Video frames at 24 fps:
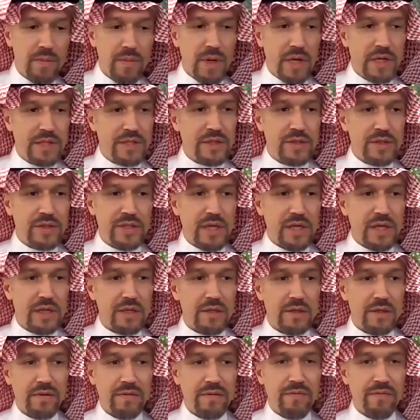as you
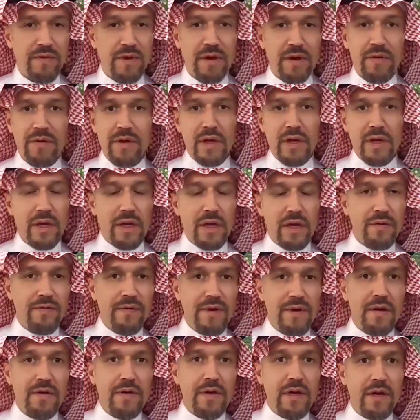said, very,
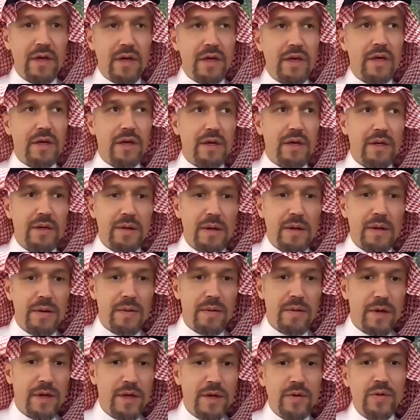very
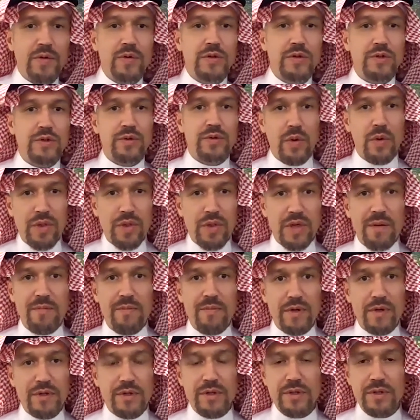huge growth
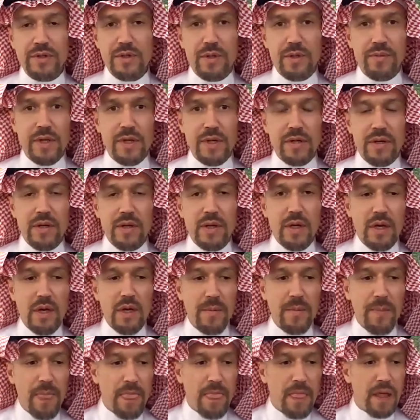ambitions. I mean,
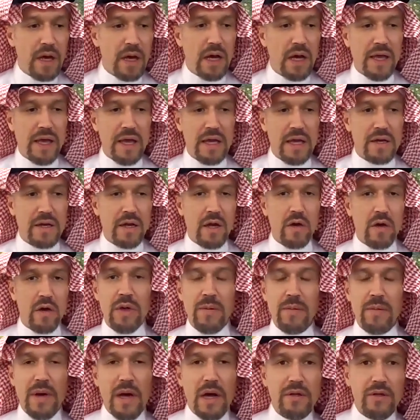again,
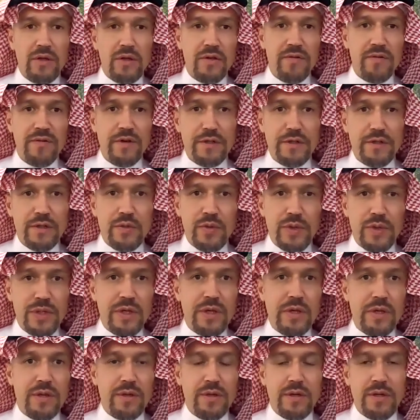going back to the Vision
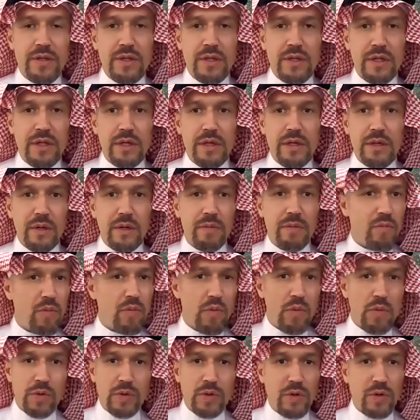2030,
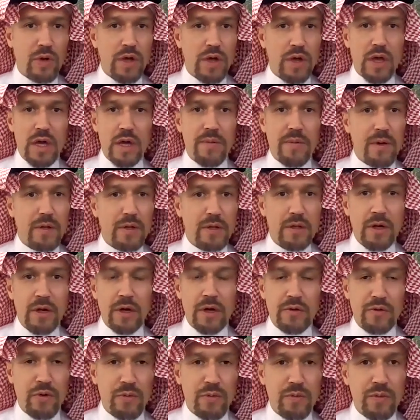we were talking about the
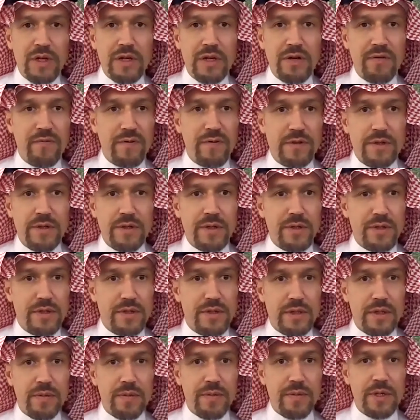100 million visitors.
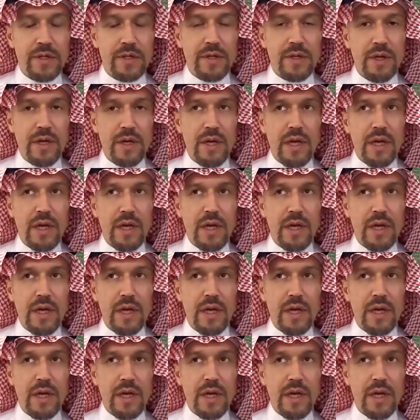I mean,